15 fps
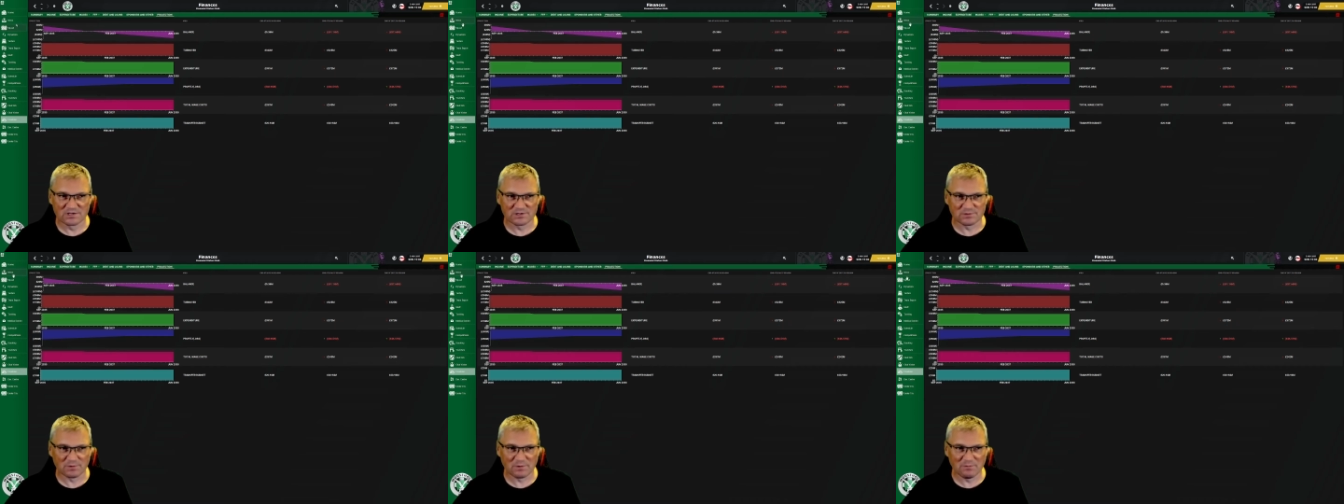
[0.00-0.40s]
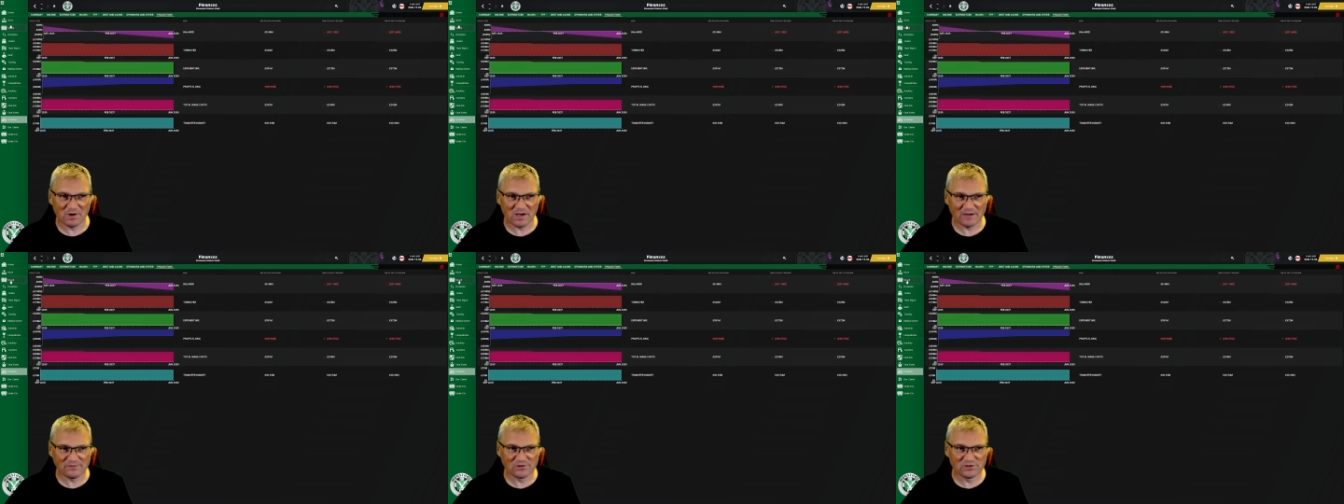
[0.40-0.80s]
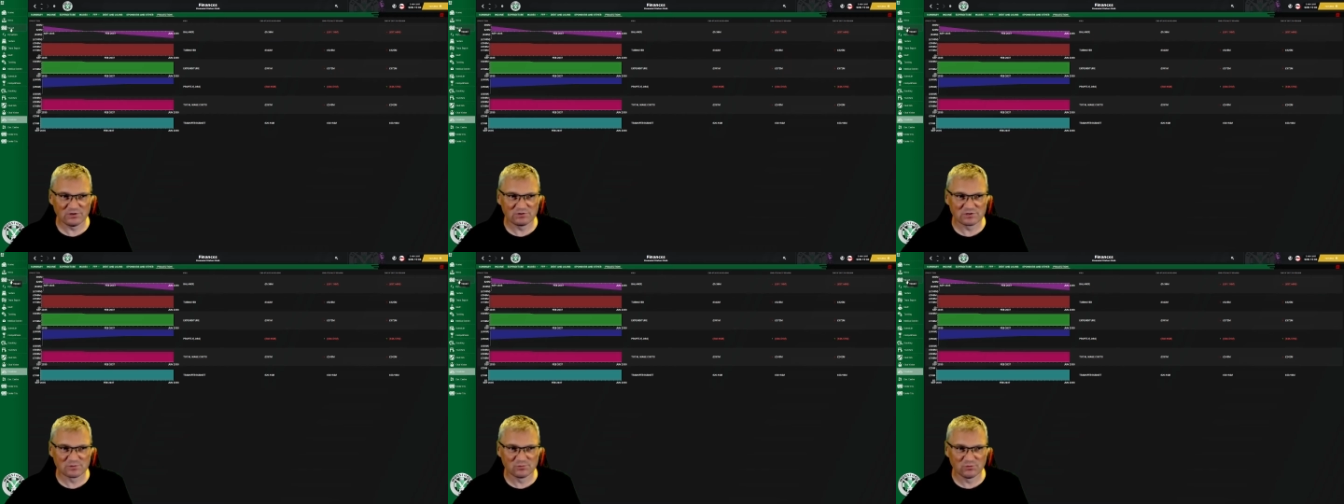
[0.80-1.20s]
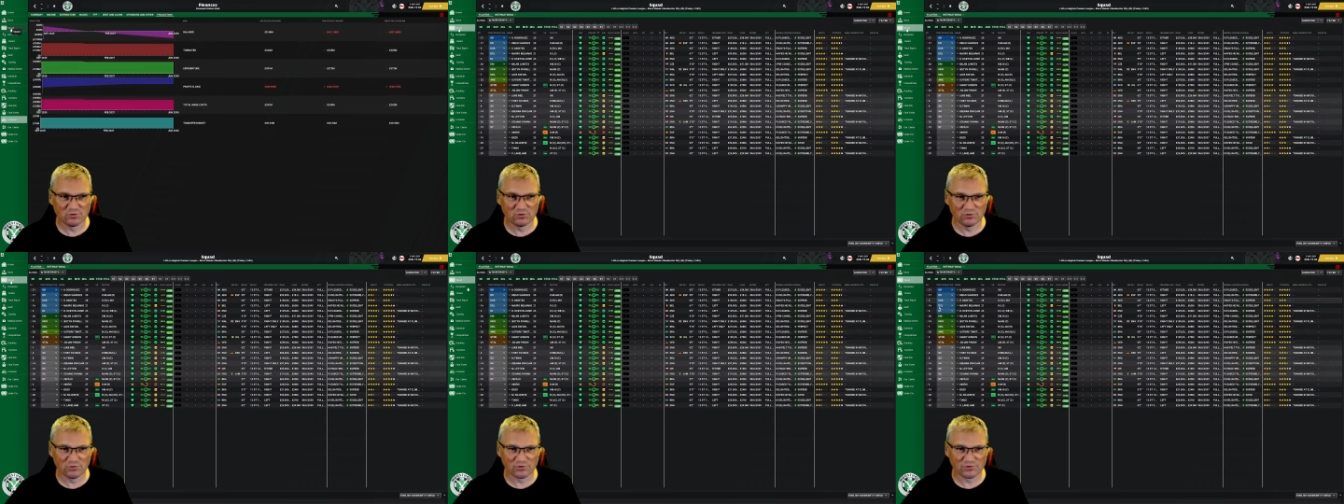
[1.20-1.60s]
So we might have to do some
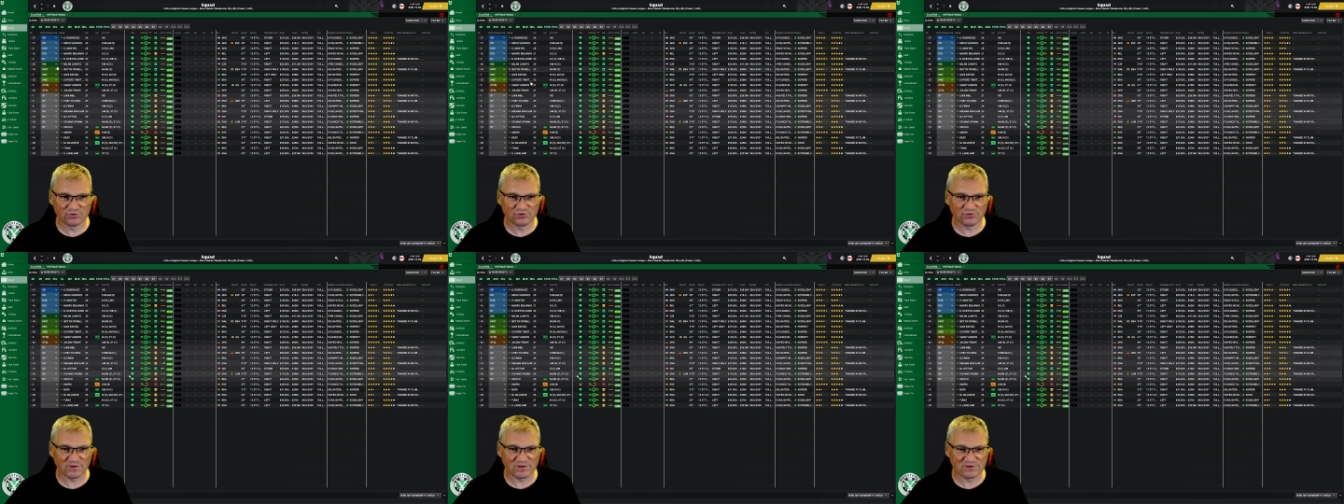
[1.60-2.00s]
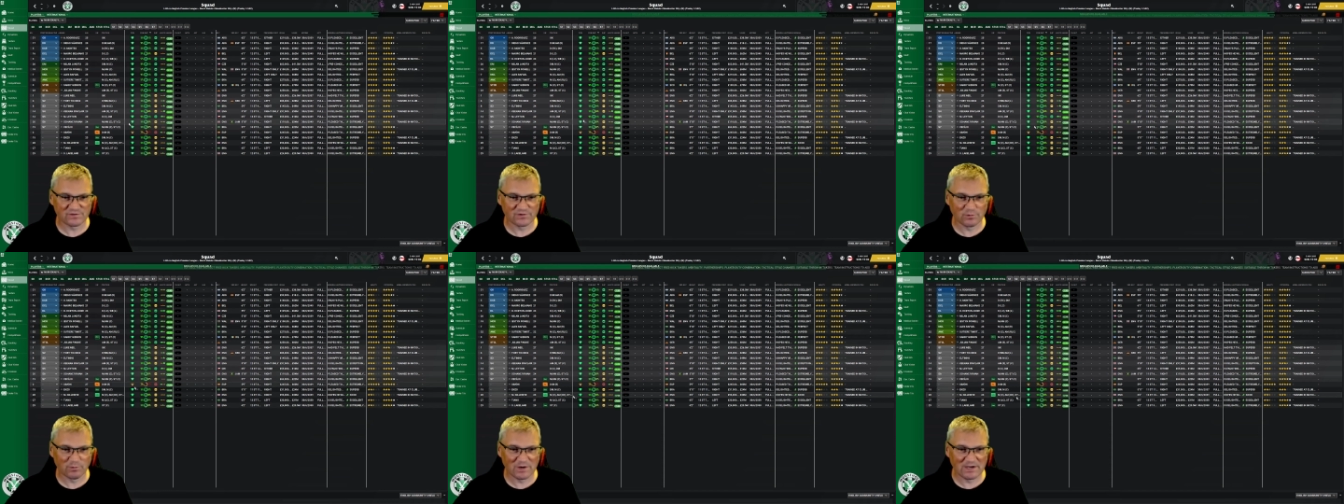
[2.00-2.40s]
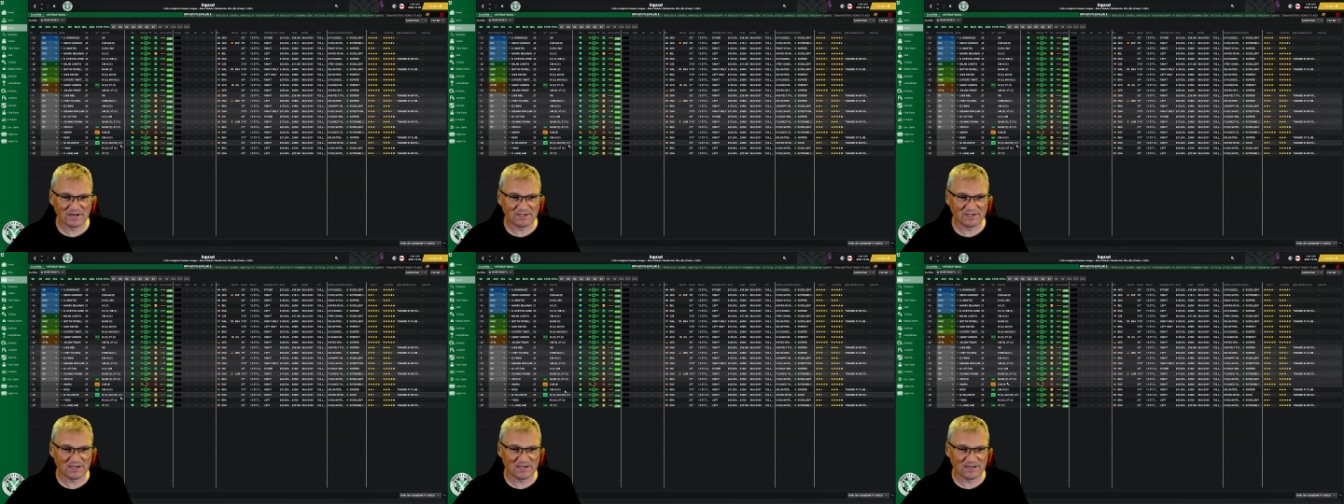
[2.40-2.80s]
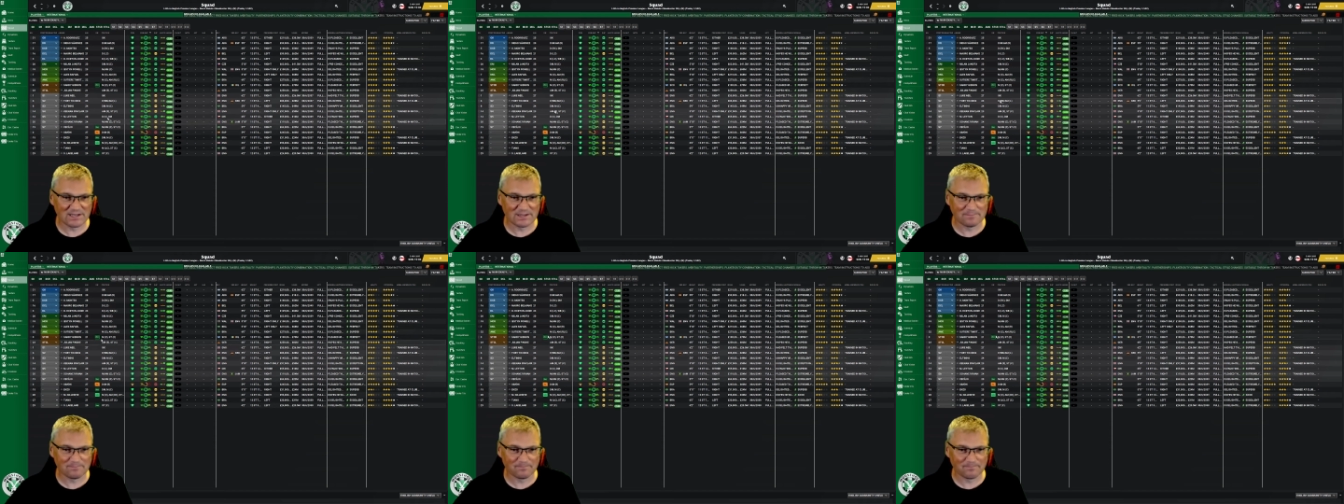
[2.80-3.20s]
more transfer wheeler
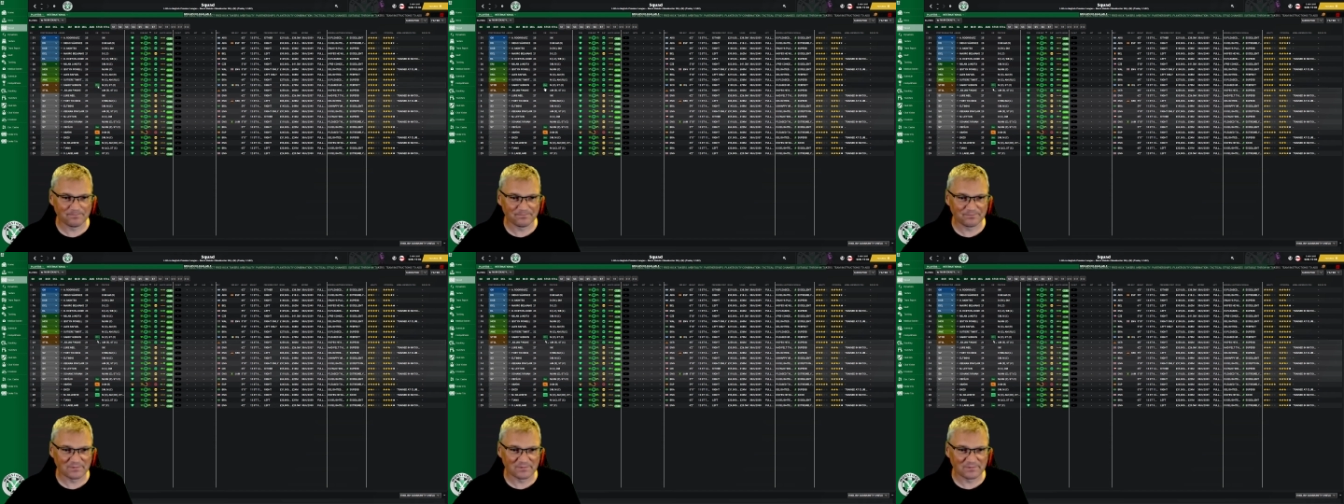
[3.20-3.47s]
dealing.